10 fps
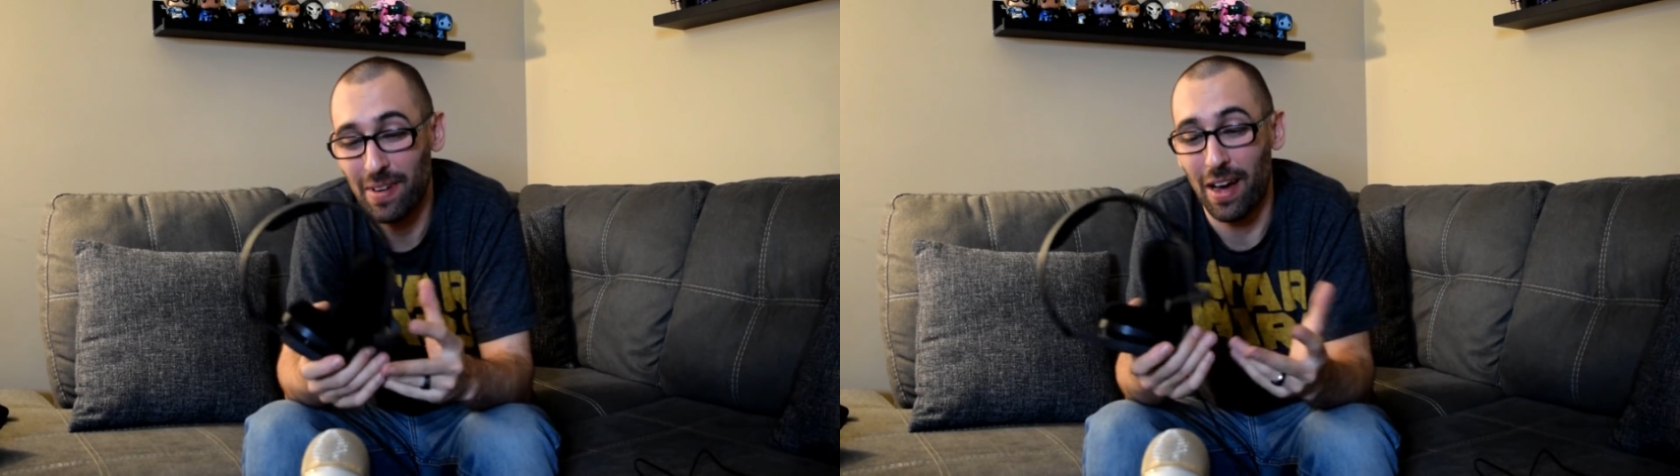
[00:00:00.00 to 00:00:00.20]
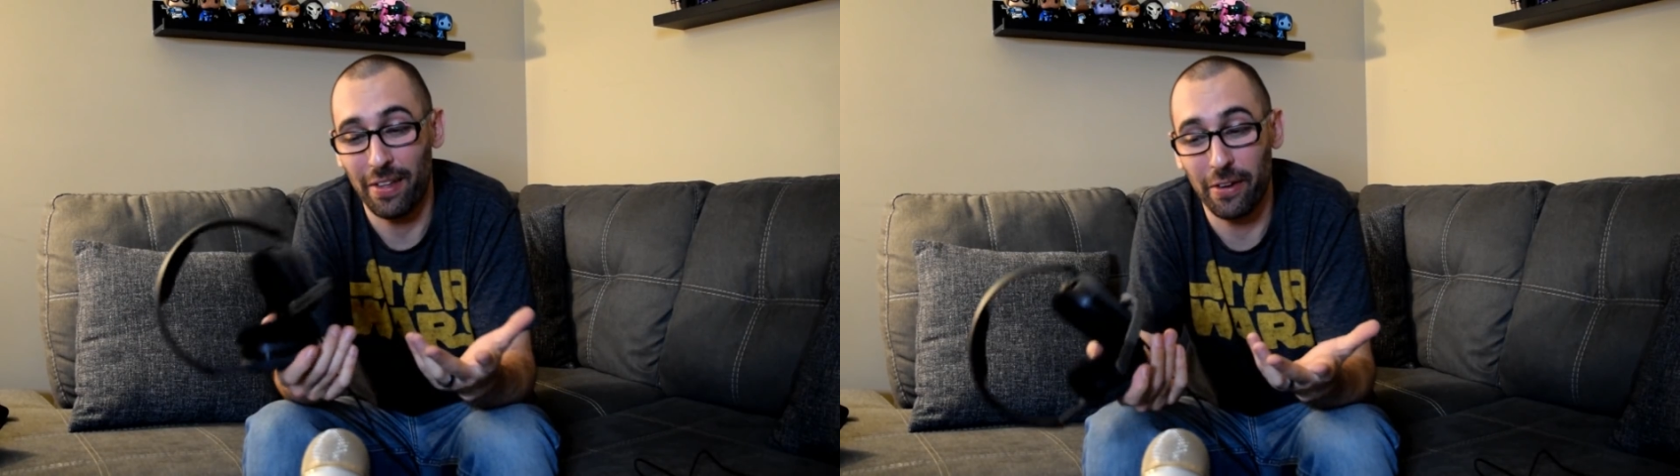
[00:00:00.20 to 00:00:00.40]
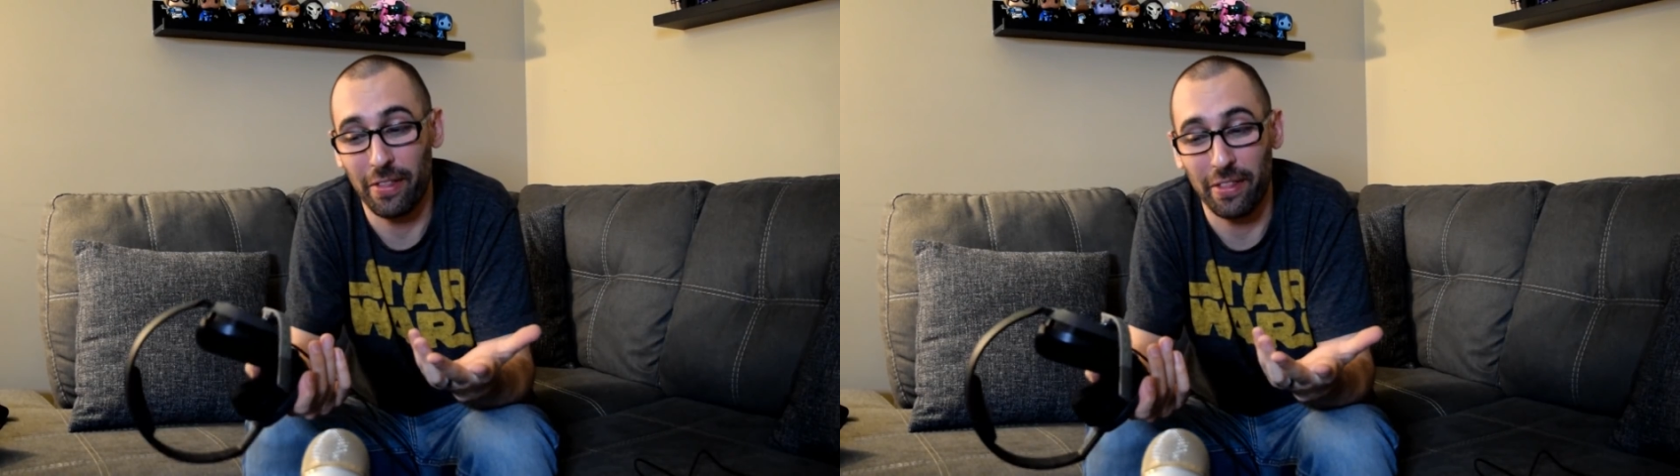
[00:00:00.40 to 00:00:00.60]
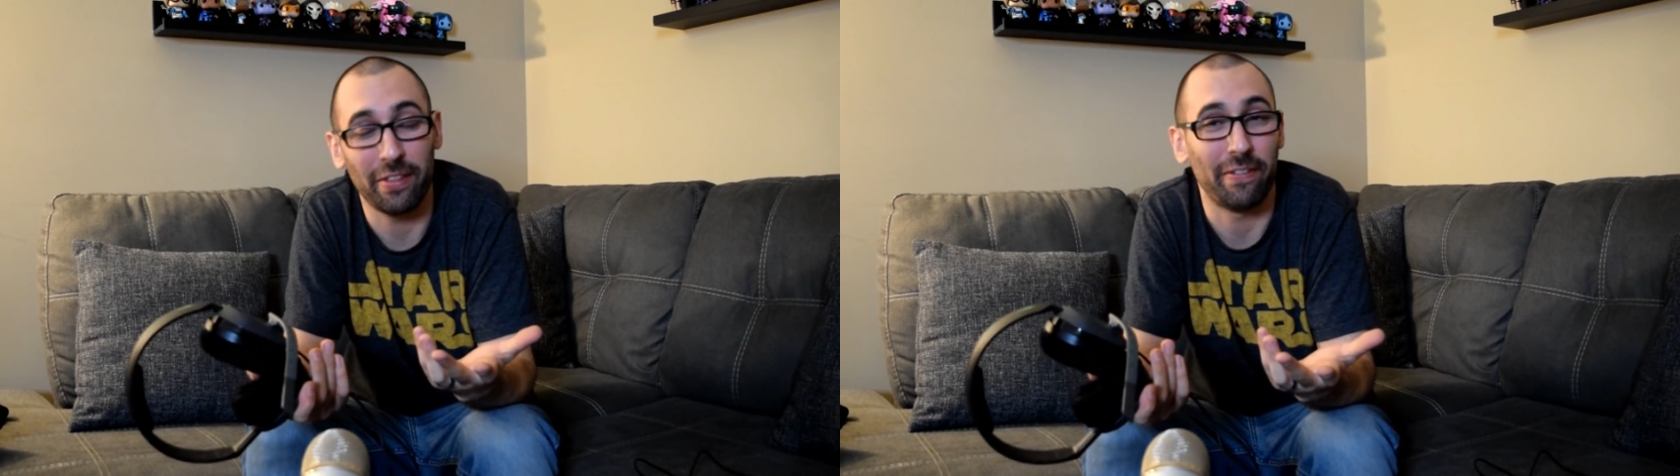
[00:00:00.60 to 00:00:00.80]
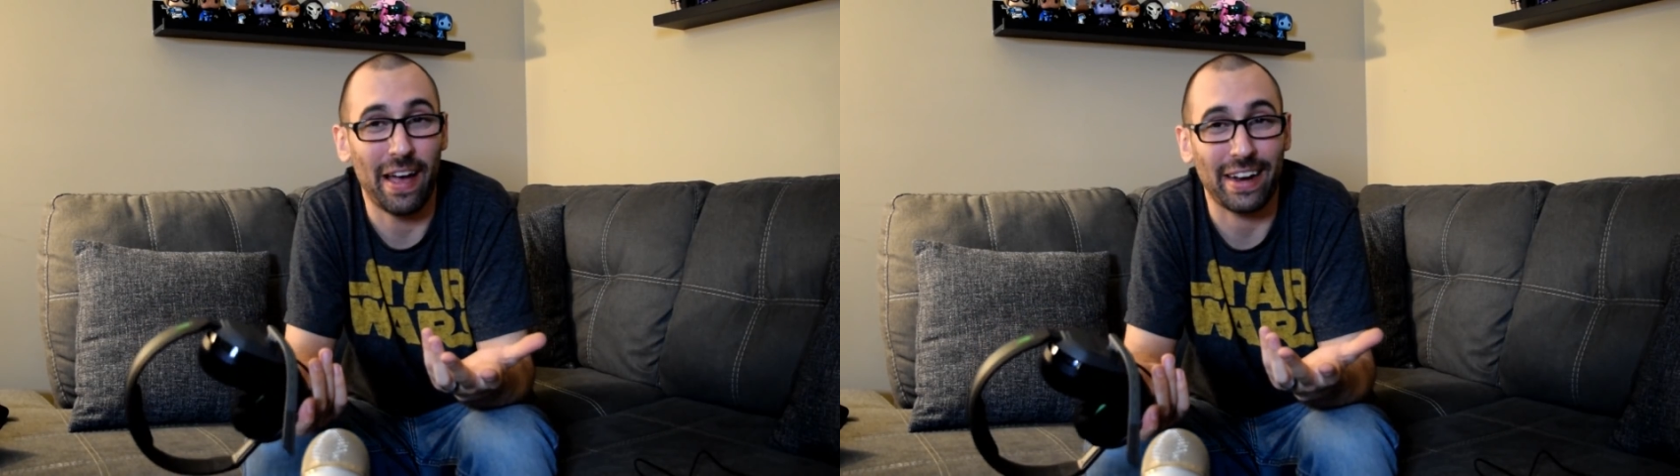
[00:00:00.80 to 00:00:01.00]
other than
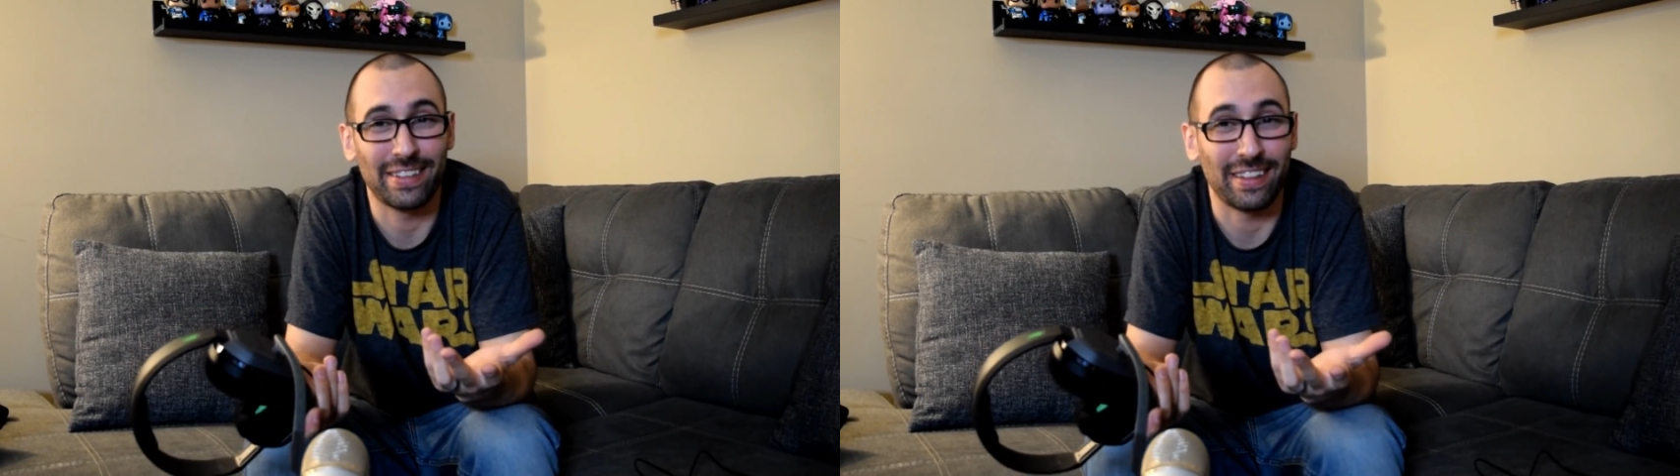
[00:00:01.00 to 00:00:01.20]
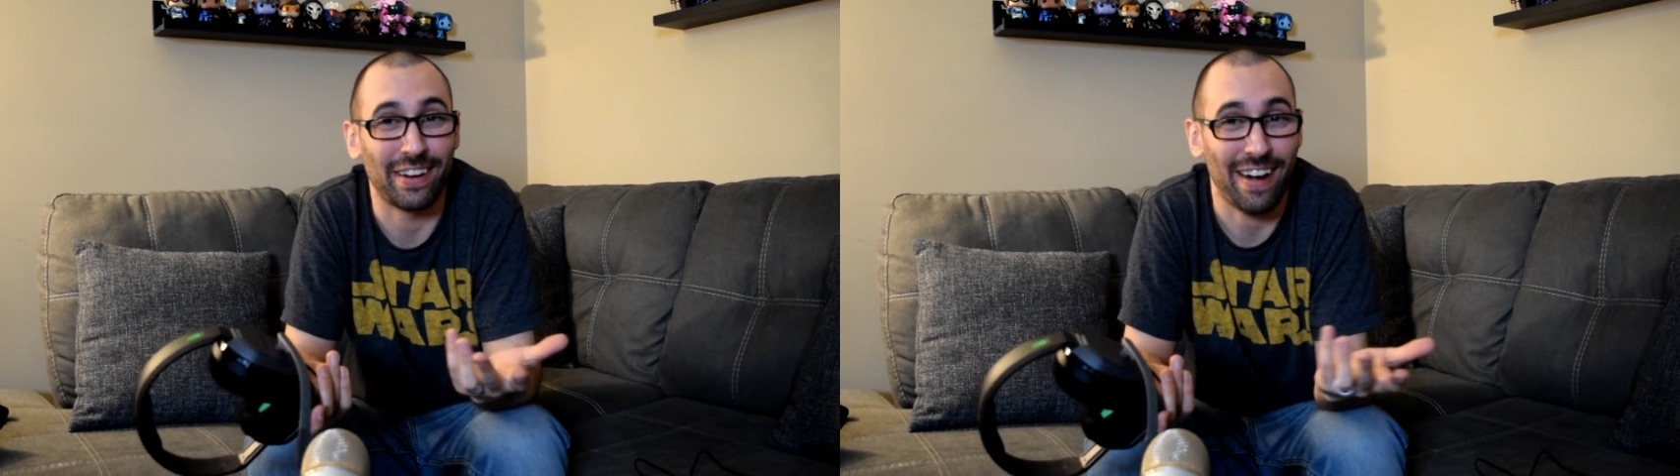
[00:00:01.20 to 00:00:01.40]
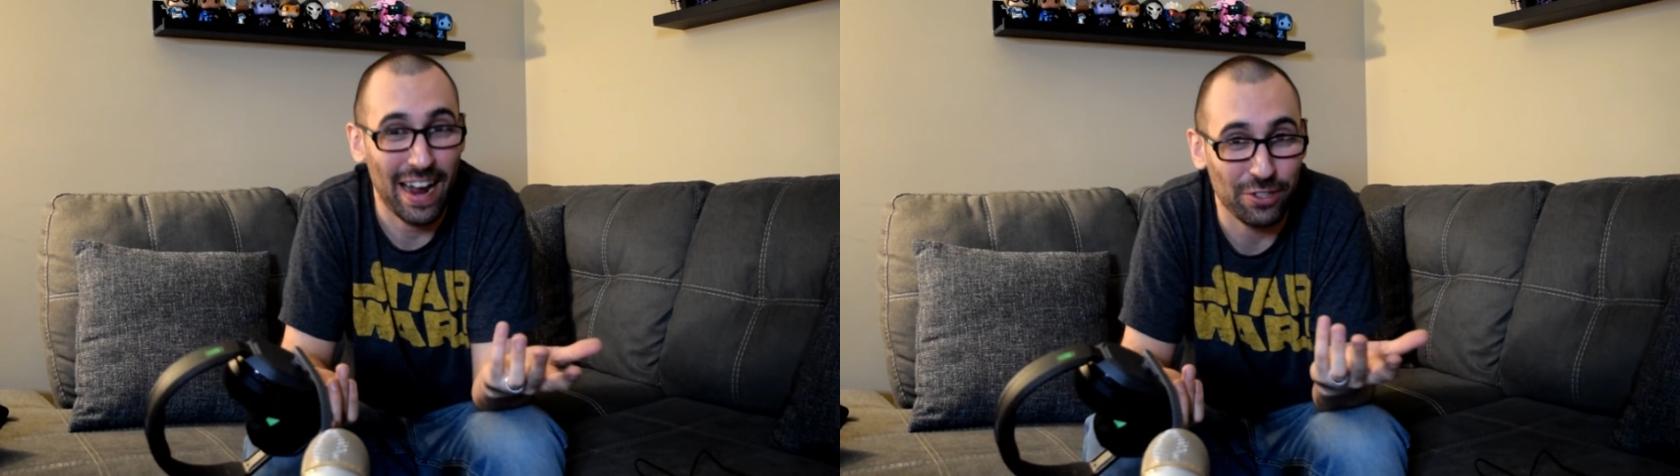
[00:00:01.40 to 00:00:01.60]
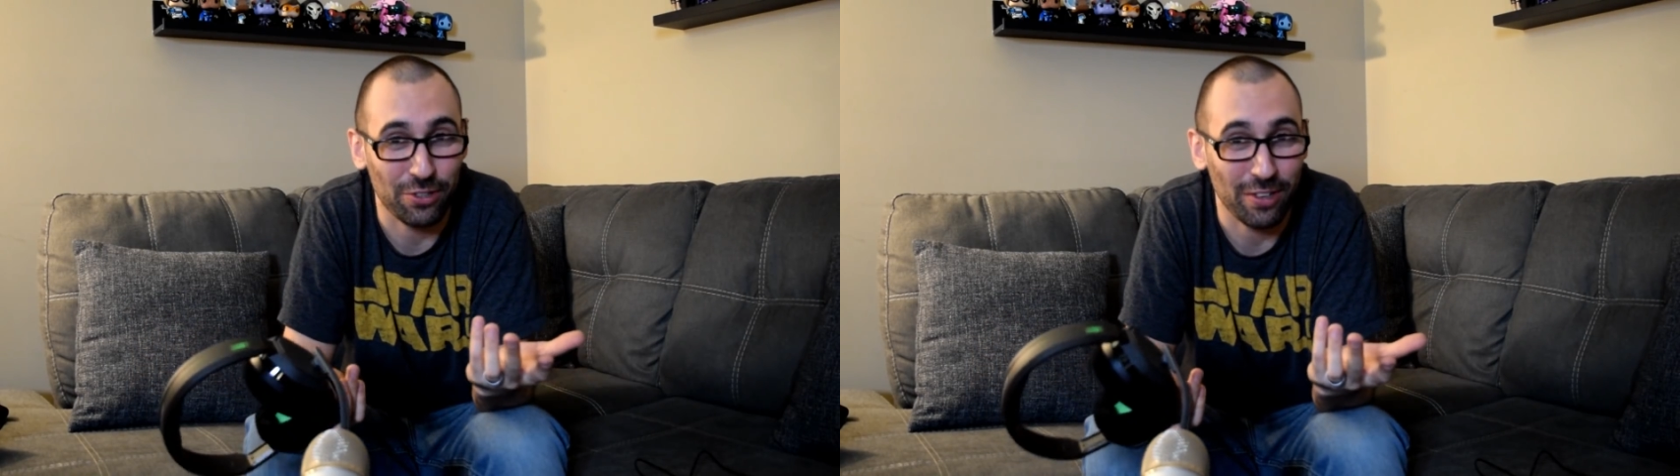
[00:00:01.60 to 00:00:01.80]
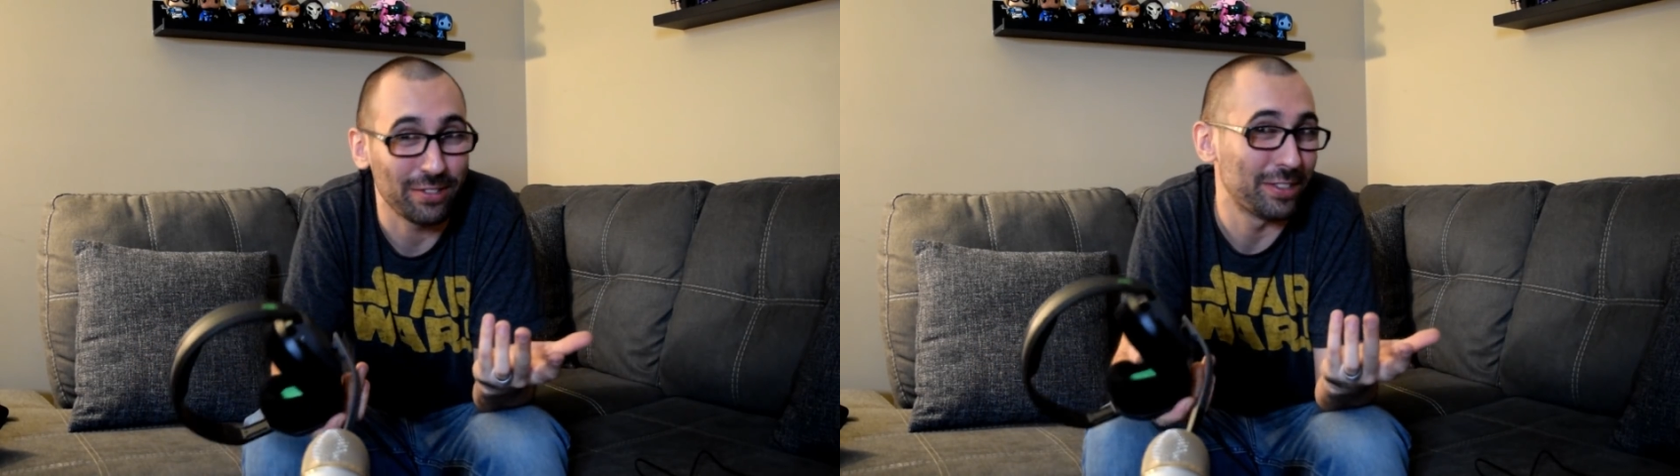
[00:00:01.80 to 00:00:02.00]
the fact that they're
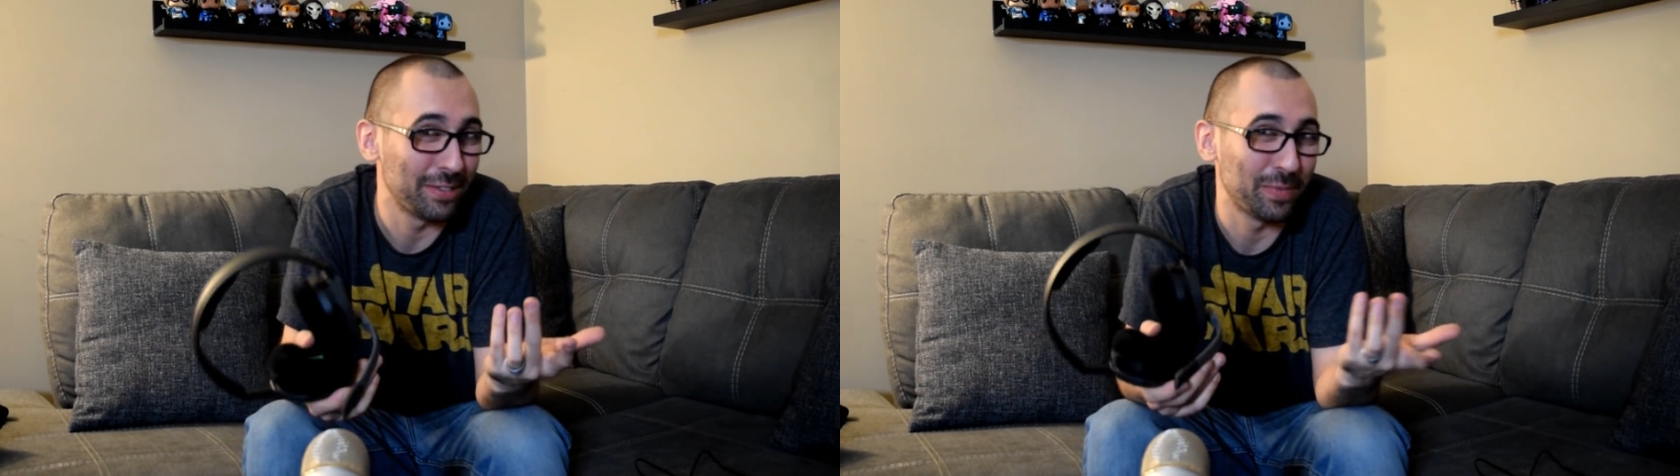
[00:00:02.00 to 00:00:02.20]
Astros,